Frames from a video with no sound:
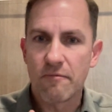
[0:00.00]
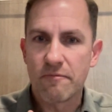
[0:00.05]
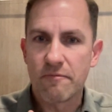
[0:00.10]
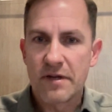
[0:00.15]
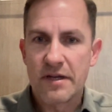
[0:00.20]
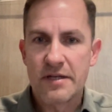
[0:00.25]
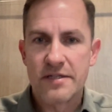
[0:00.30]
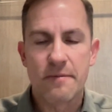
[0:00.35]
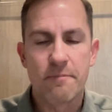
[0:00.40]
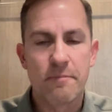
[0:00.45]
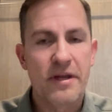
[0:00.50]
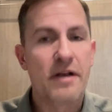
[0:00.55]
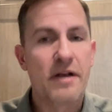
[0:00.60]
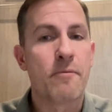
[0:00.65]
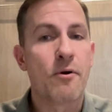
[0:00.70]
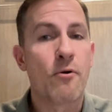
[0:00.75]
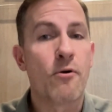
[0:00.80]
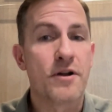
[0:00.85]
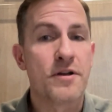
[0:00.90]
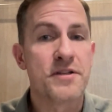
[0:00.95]
It's been
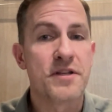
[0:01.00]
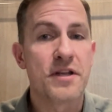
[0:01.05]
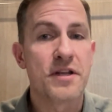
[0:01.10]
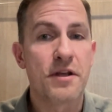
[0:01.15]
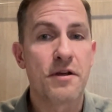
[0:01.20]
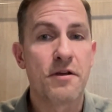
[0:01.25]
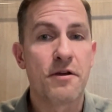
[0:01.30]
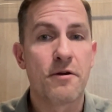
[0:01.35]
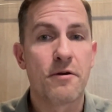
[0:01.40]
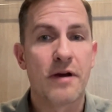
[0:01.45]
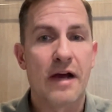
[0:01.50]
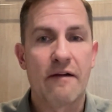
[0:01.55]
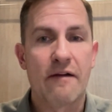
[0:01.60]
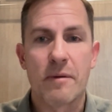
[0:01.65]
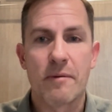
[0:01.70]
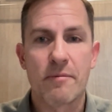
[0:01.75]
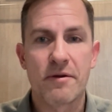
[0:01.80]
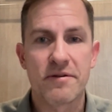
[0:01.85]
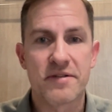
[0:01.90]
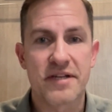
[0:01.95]
important to you. I
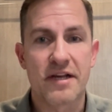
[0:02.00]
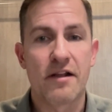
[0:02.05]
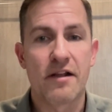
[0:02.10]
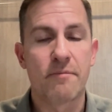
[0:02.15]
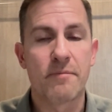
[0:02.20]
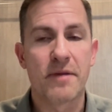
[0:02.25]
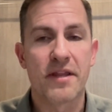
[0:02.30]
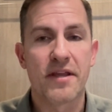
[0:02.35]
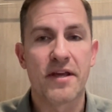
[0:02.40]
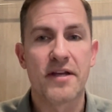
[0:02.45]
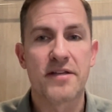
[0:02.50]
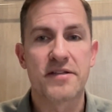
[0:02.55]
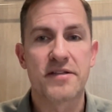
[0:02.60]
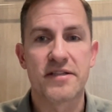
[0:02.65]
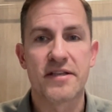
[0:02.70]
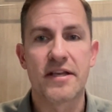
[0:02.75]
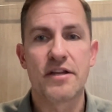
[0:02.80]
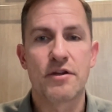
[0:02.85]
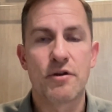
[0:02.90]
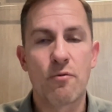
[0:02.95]
remember you telling me this is
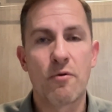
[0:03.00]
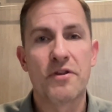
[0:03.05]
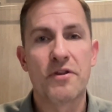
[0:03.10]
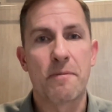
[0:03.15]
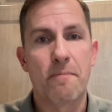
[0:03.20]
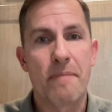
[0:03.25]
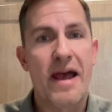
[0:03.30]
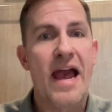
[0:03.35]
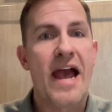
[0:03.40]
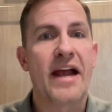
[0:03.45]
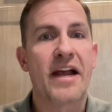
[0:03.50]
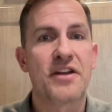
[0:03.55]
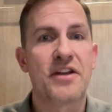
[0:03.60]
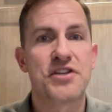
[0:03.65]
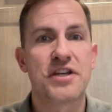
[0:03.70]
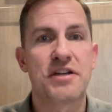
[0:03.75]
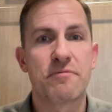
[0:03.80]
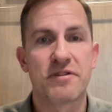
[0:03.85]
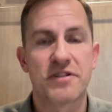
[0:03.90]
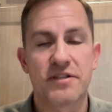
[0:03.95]
that you want the
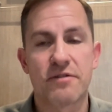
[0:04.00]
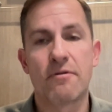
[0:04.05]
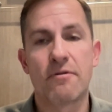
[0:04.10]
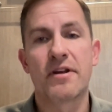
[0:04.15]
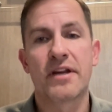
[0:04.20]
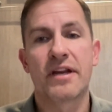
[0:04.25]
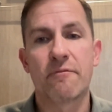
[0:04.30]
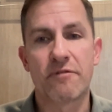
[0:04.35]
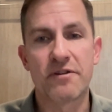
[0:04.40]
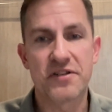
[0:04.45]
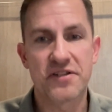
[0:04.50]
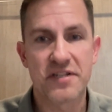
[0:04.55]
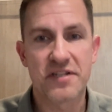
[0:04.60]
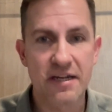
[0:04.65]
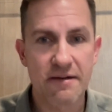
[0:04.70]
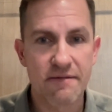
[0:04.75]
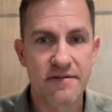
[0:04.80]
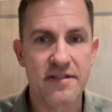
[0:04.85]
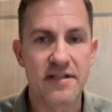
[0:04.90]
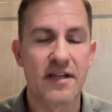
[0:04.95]
packaging when someone
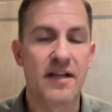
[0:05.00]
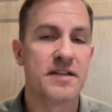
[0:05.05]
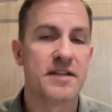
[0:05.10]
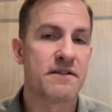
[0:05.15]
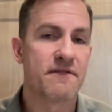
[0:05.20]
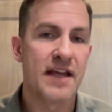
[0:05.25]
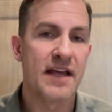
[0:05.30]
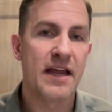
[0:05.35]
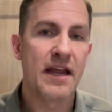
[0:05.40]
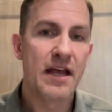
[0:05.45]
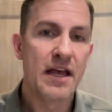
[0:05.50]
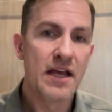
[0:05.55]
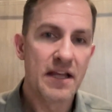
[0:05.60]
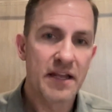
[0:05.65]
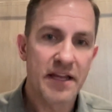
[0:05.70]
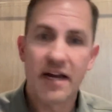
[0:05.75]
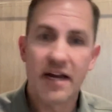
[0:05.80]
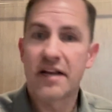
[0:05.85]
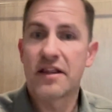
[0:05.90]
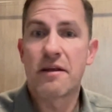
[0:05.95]
receives this, if they
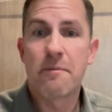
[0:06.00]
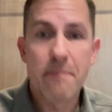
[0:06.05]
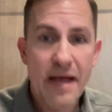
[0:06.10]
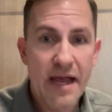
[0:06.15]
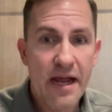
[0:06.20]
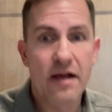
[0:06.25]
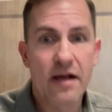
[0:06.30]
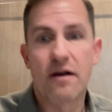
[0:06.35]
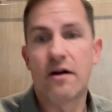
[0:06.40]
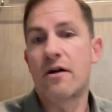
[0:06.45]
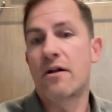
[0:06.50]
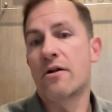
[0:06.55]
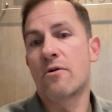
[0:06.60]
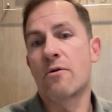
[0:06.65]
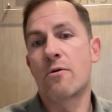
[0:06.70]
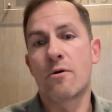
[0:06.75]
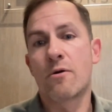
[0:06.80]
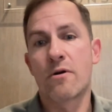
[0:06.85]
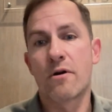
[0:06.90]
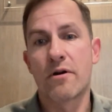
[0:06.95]
get it in the mail
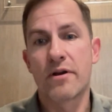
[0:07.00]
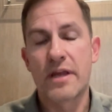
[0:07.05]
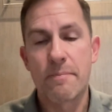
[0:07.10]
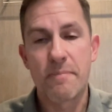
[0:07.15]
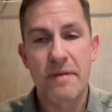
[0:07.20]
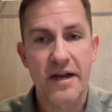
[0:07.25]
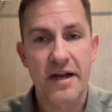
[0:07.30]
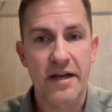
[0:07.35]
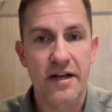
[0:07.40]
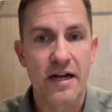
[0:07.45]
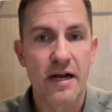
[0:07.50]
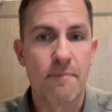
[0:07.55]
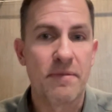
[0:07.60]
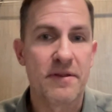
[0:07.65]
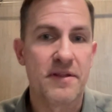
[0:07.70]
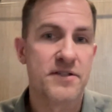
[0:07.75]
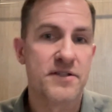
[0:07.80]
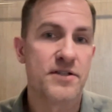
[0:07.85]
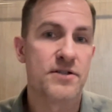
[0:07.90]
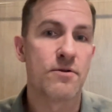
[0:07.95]
or they pick it up at
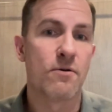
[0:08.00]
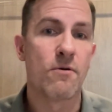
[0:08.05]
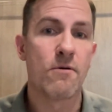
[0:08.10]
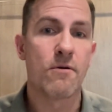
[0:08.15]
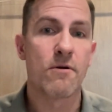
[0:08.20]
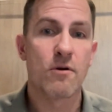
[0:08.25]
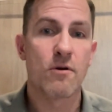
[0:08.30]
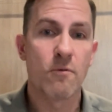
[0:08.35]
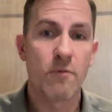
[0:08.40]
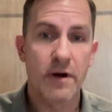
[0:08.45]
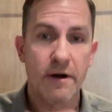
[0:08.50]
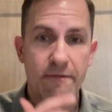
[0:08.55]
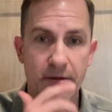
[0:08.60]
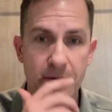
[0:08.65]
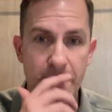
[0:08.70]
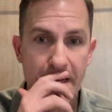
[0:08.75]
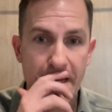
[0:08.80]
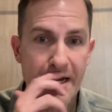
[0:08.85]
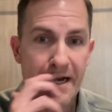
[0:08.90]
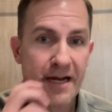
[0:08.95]
the store or wherever
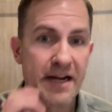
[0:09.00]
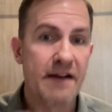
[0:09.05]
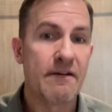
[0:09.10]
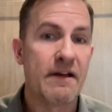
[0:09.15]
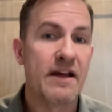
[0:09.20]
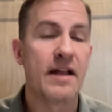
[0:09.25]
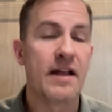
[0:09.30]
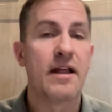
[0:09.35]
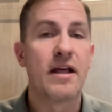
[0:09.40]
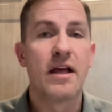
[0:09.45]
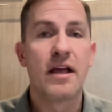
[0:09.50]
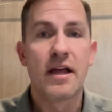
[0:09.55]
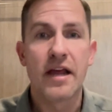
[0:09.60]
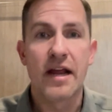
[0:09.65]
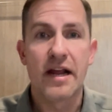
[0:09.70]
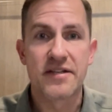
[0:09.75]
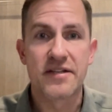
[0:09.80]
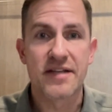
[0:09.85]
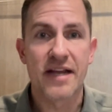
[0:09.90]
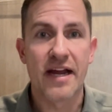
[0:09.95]
they're getting it at,
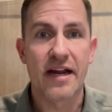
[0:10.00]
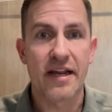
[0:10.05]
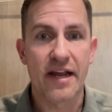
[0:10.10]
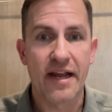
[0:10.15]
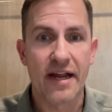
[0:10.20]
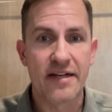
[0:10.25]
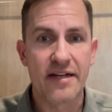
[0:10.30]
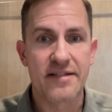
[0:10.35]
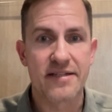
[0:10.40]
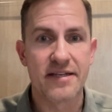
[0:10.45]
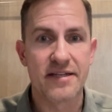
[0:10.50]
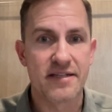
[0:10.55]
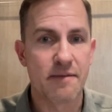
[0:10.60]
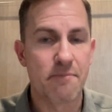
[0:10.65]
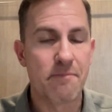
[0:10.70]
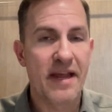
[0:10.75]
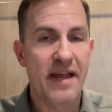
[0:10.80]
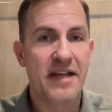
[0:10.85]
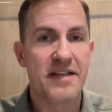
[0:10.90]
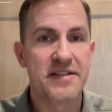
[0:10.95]
it's like it's this
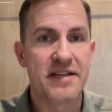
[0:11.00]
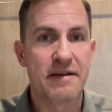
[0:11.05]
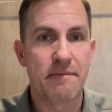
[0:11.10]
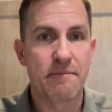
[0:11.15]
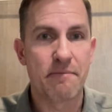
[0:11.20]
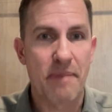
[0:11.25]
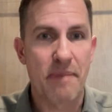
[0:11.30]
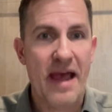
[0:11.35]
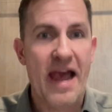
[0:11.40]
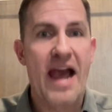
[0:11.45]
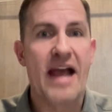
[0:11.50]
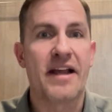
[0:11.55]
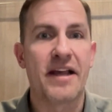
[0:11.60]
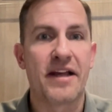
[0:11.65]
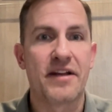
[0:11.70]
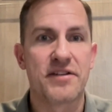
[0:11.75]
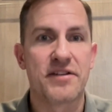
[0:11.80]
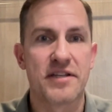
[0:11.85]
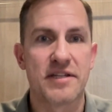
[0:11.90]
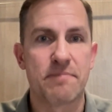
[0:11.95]
amazing
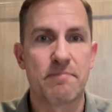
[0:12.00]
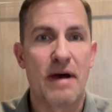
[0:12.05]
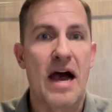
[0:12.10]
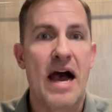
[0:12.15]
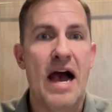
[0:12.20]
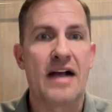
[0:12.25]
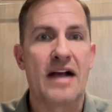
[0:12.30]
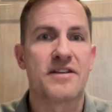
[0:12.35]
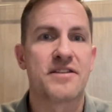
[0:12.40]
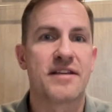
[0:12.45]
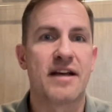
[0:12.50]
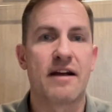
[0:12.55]
package, this box.